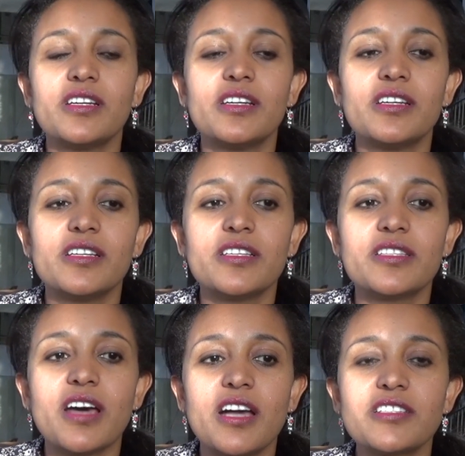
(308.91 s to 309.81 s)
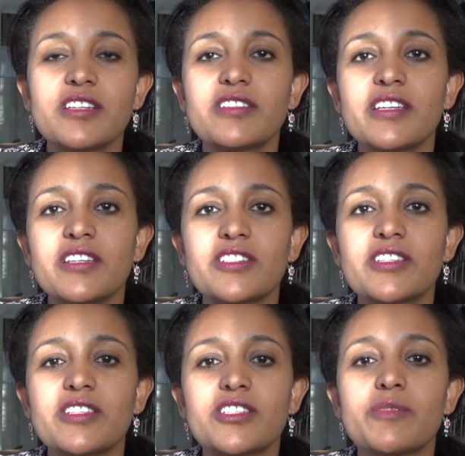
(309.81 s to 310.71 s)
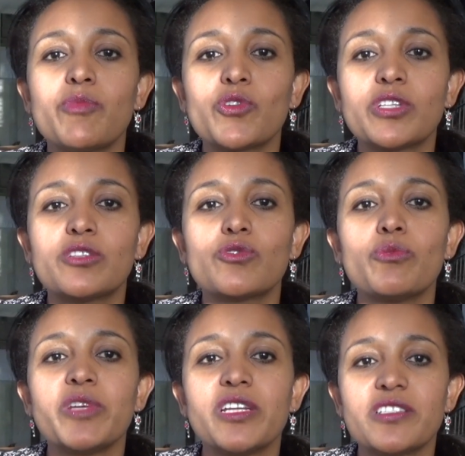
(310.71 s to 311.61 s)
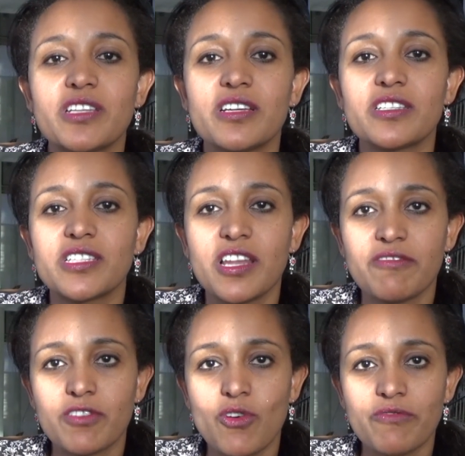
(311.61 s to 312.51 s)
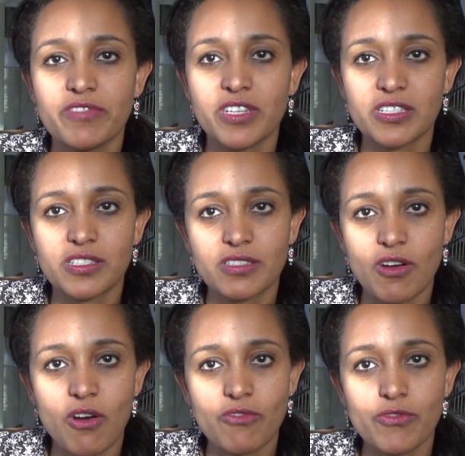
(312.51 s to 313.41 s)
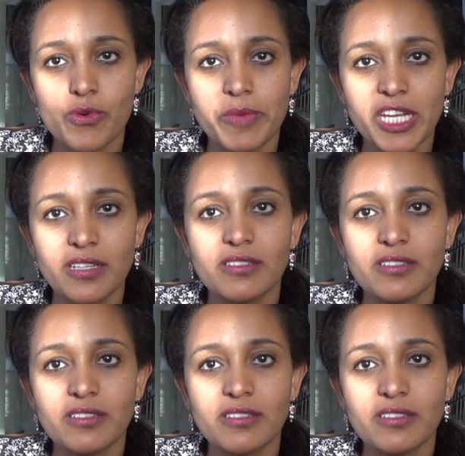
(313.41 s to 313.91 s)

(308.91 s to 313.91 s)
The other thing is it's important to build the self-confidence of women